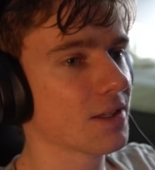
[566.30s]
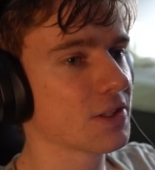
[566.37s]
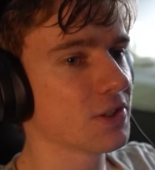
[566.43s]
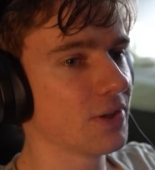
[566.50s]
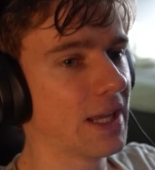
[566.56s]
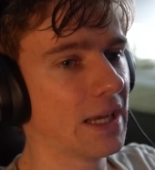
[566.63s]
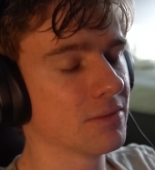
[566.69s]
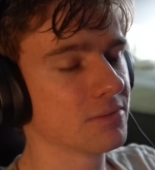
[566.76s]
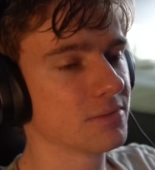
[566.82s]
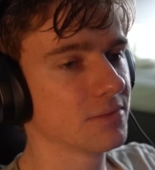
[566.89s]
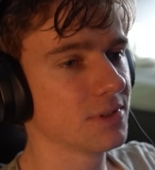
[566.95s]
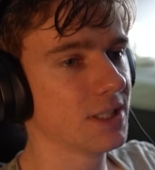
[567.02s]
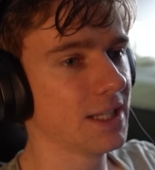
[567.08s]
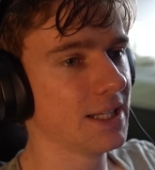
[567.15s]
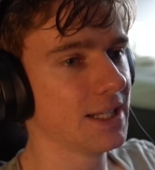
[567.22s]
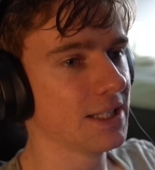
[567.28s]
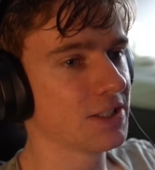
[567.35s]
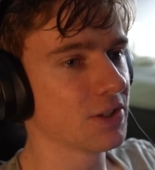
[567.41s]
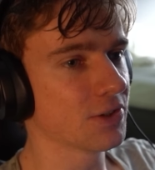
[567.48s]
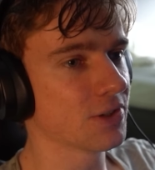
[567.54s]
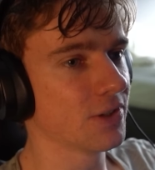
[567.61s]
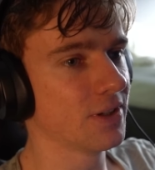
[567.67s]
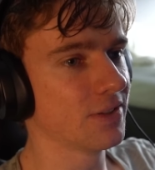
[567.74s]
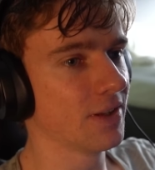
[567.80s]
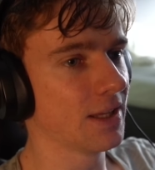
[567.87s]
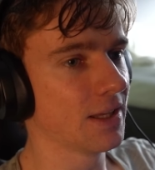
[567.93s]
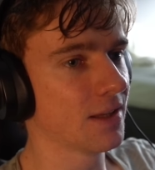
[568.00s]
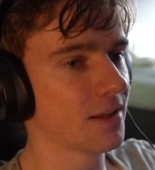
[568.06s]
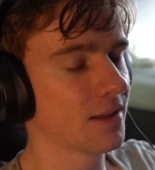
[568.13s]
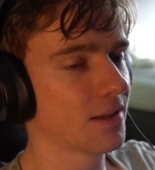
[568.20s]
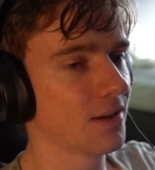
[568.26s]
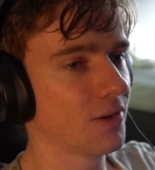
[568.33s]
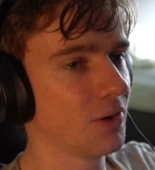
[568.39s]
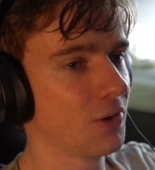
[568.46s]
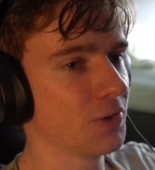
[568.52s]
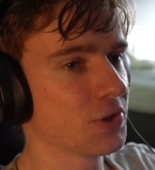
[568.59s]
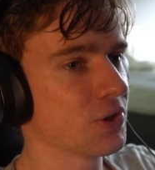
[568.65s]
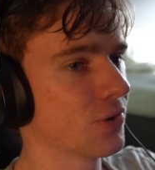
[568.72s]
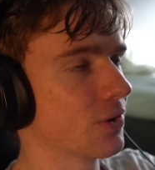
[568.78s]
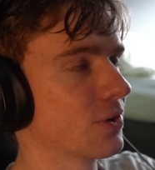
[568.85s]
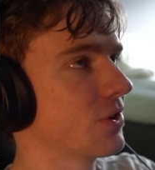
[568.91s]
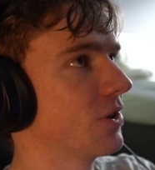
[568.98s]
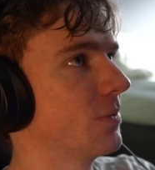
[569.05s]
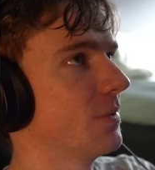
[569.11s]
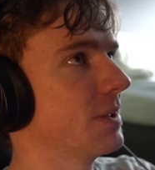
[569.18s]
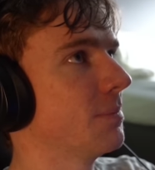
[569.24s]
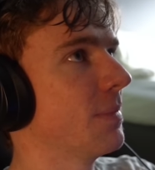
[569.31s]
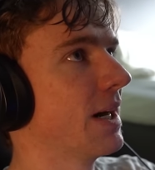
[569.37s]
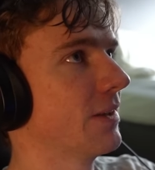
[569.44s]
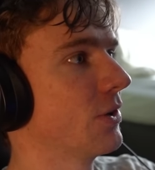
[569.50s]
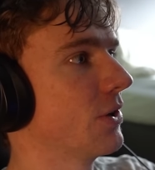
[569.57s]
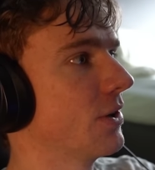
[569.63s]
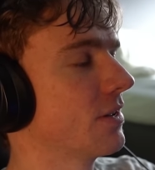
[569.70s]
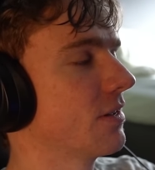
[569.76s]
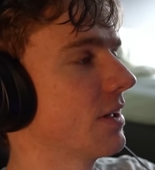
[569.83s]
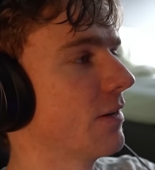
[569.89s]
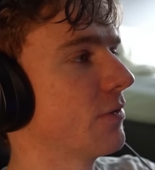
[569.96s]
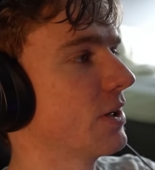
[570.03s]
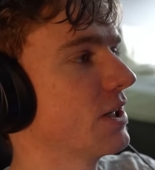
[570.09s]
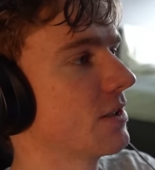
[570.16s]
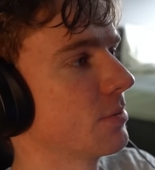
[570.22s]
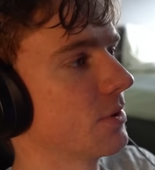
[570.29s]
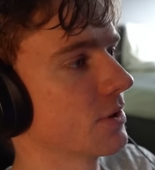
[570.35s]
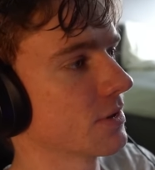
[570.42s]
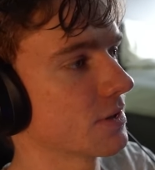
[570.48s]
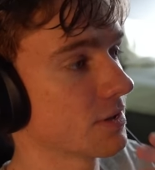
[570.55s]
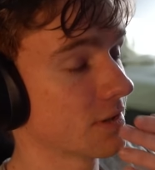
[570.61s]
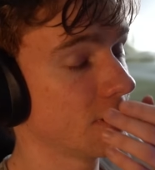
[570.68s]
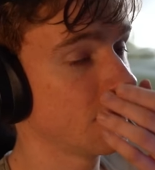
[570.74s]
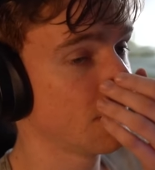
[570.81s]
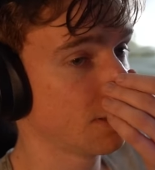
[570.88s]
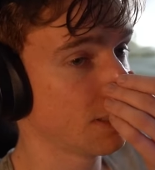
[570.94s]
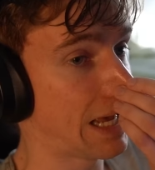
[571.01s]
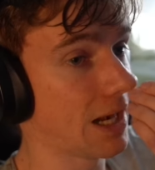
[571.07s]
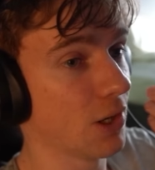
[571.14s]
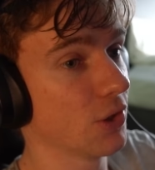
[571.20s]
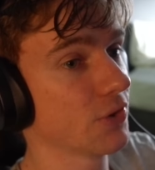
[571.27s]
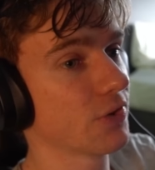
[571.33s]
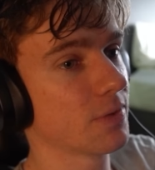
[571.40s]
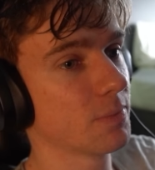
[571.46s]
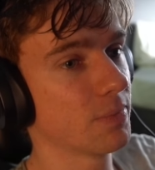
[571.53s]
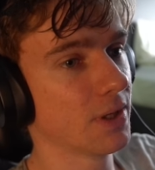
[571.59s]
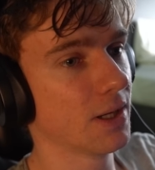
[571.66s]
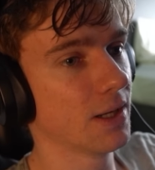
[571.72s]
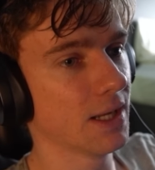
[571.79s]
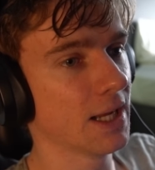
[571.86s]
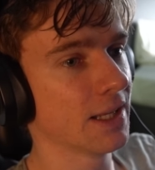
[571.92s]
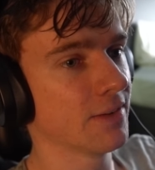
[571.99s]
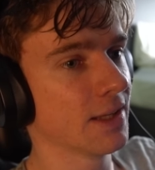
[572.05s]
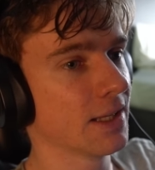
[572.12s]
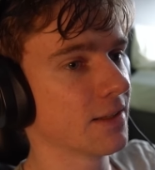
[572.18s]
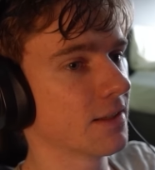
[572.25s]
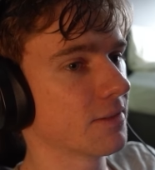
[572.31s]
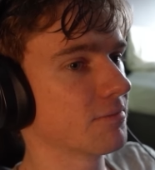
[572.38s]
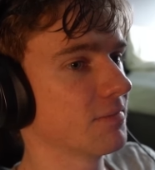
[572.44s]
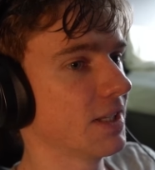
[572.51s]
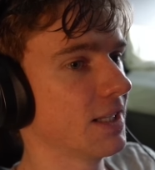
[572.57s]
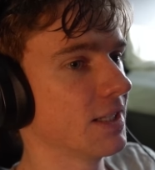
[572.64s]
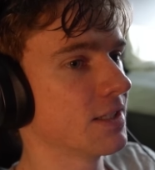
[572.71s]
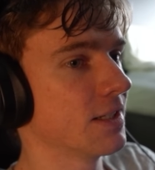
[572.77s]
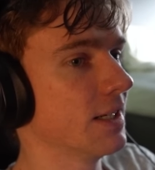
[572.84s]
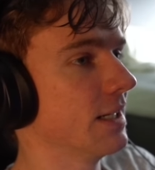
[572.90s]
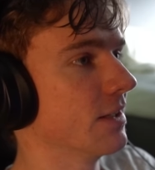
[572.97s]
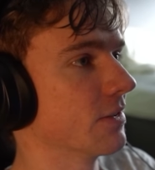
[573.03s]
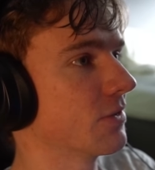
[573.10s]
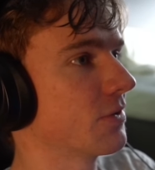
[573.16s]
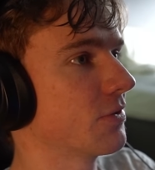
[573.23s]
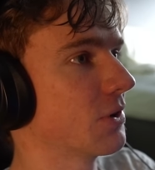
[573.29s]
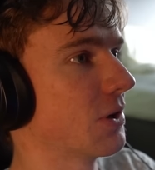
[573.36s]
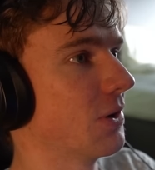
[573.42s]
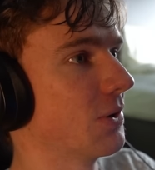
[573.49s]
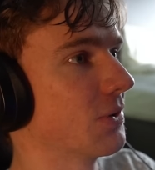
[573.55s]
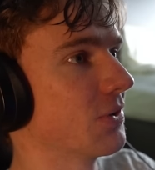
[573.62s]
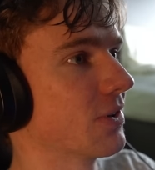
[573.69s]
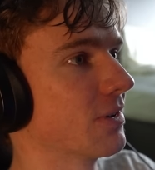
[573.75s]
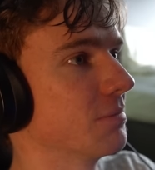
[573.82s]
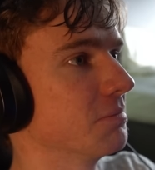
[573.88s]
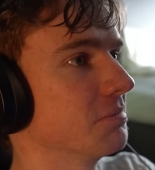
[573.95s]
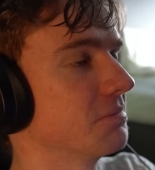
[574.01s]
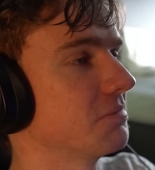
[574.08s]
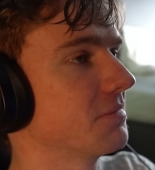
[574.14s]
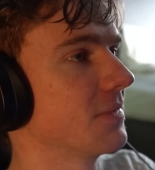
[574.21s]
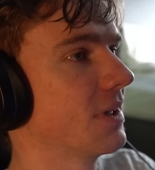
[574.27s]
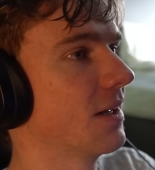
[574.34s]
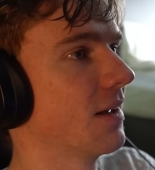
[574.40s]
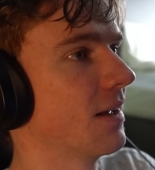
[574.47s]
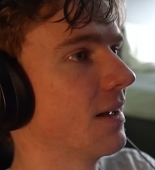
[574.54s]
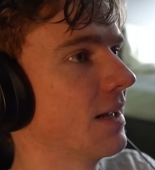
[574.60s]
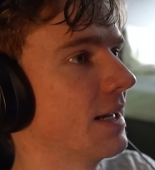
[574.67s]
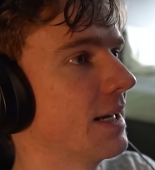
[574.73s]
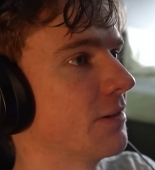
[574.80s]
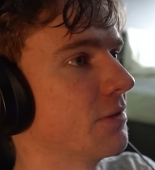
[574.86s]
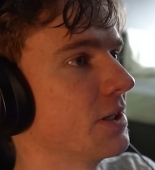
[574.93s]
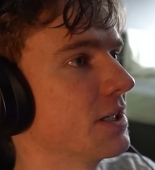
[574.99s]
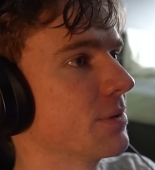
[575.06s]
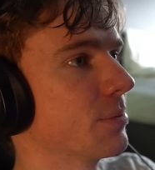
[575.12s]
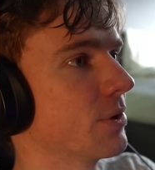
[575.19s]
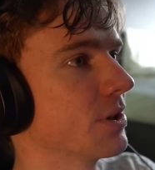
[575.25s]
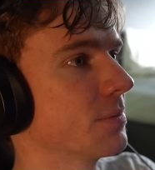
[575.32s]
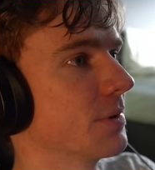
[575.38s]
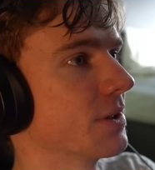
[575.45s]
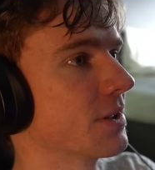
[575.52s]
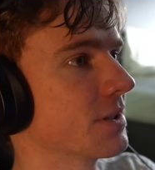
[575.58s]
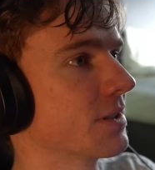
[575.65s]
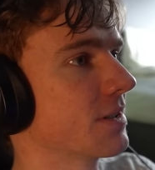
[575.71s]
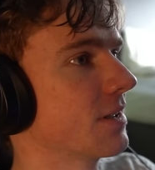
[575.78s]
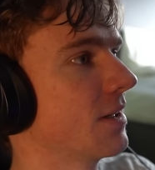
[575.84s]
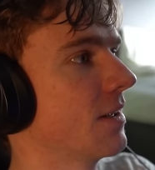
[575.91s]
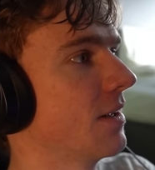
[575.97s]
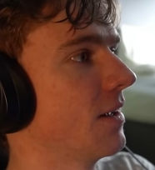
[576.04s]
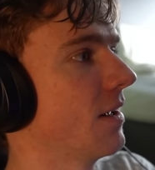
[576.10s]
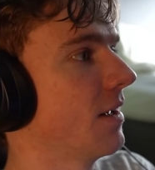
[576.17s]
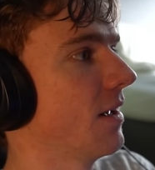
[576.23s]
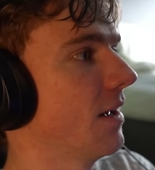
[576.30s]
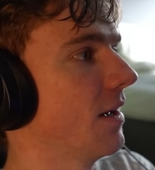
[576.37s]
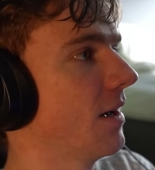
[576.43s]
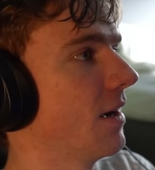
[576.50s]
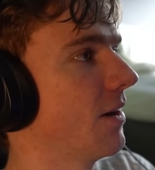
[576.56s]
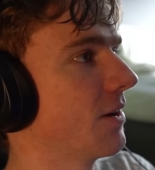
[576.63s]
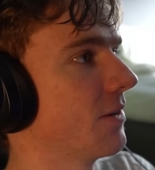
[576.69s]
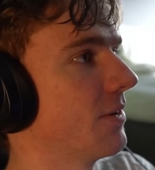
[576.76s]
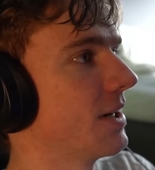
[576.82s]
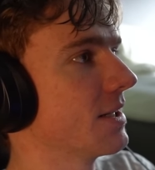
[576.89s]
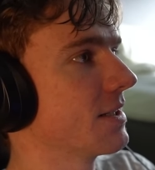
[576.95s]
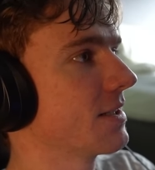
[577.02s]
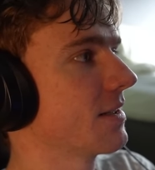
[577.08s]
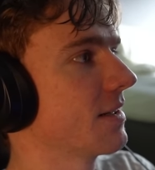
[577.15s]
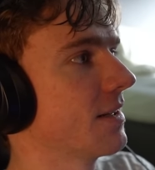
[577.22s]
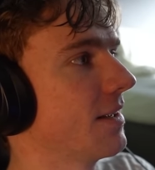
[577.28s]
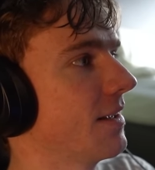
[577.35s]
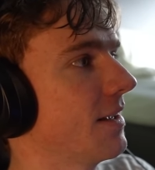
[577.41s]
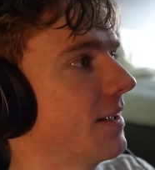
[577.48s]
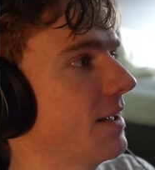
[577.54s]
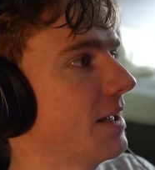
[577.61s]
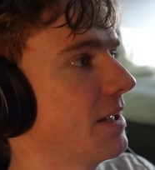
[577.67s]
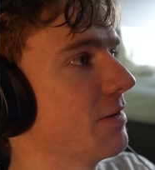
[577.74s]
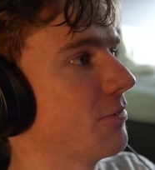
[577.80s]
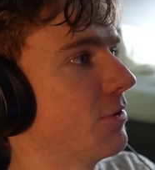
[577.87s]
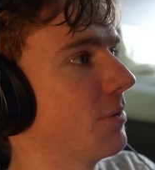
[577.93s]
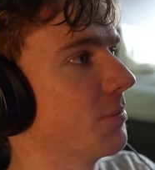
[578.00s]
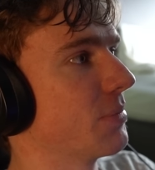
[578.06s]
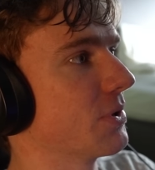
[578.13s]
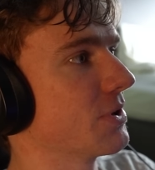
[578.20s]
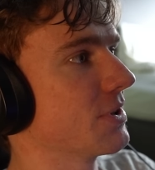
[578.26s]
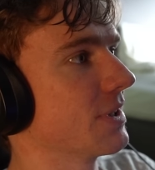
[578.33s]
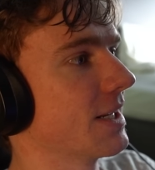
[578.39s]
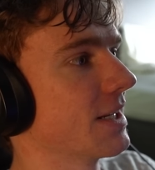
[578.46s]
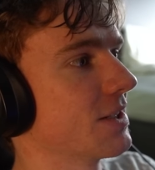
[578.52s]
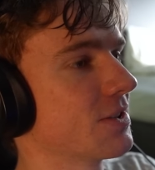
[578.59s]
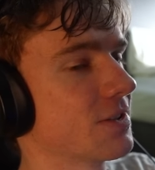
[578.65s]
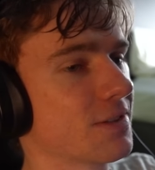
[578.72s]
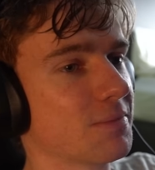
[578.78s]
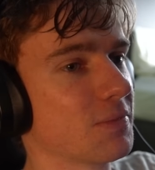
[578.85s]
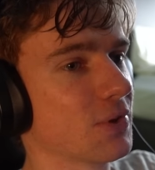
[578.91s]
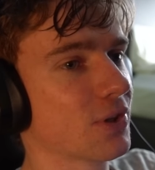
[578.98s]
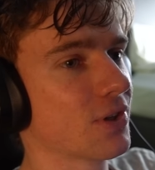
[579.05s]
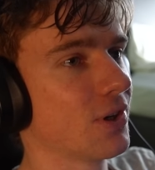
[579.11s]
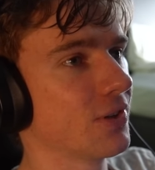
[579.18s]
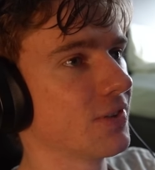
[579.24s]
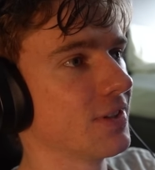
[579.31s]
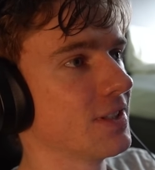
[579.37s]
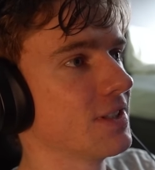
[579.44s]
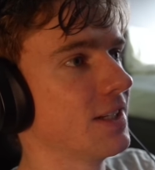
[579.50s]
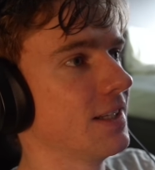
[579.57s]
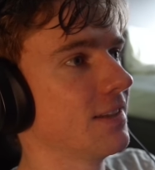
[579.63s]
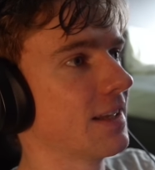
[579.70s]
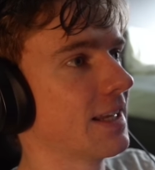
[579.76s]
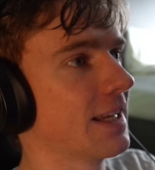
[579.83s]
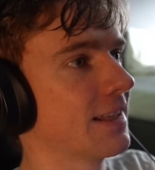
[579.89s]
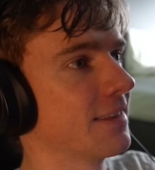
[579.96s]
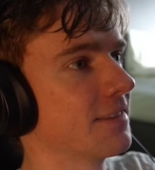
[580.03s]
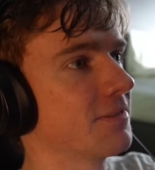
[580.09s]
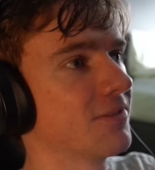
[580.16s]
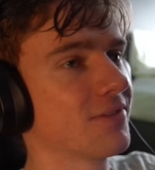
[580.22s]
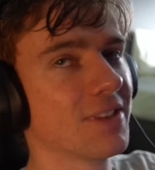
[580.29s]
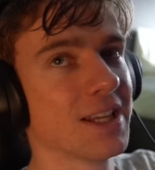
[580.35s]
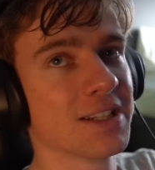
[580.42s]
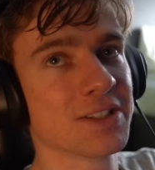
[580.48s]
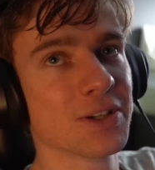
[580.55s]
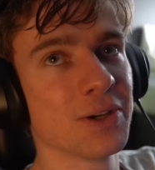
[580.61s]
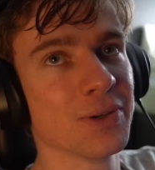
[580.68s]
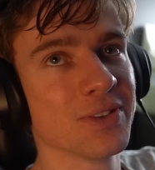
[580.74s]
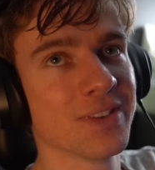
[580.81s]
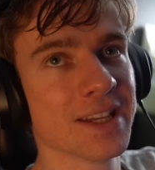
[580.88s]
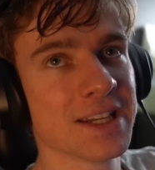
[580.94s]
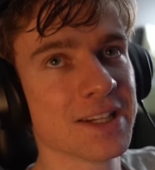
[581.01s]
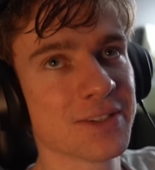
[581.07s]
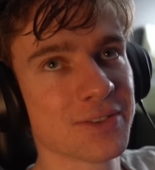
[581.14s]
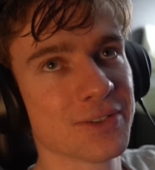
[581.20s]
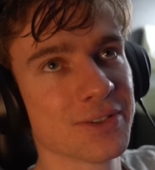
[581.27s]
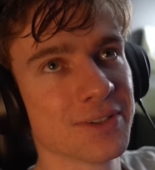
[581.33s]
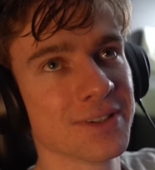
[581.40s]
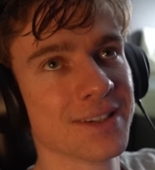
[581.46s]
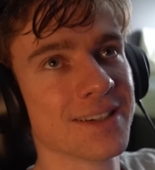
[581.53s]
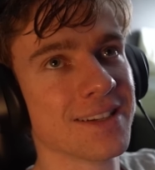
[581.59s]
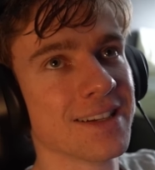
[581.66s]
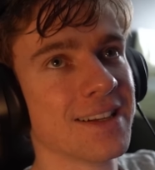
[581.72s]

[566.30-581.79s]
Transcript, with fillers: so yeah it's also i think on the short term, it might hurt F1 Esports a lot, but I think it's needed for the long term uh, in F1 Esports because uh, otherwise, if one person gets caught in cheating, and that's all it takes for